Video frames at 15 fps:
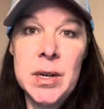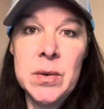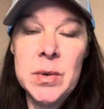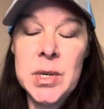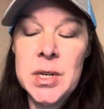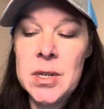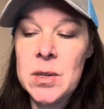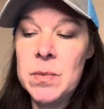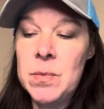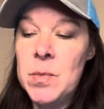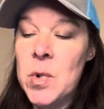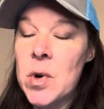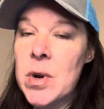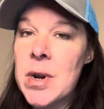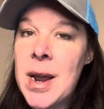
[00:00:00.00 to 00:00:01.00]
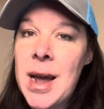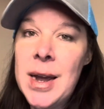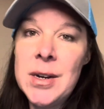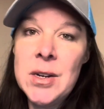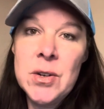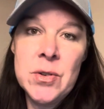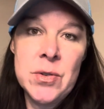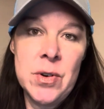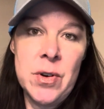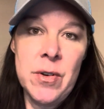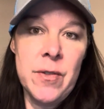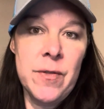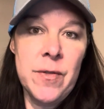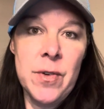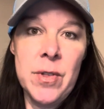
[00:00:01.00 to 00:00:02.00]
which is more natural
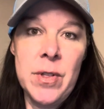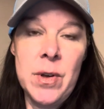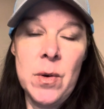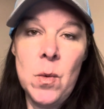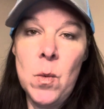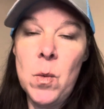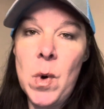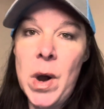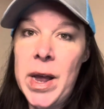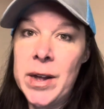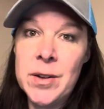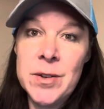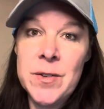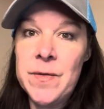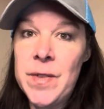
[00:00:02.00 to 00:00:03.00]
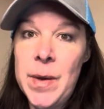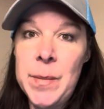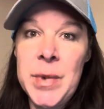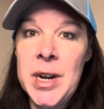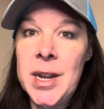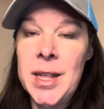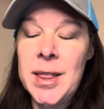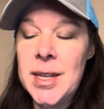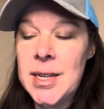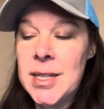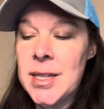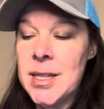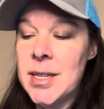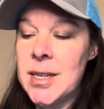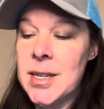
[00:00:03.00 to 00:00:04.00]
for the wild feminine
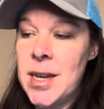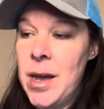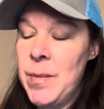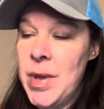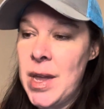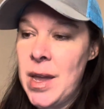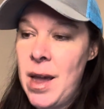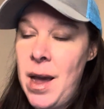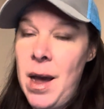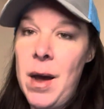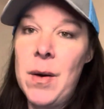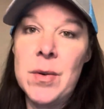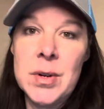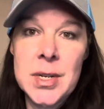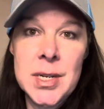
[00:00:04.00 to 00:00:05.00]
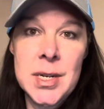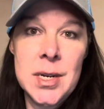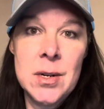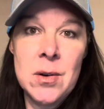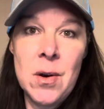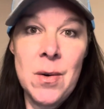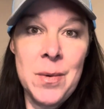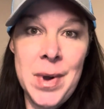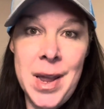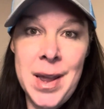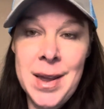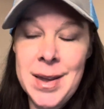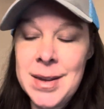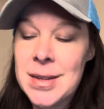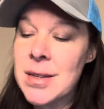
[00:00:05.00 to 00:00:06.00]
that's coming out in all
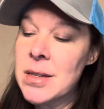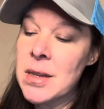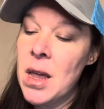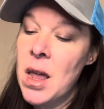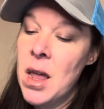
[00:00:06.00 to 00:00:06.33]
ways.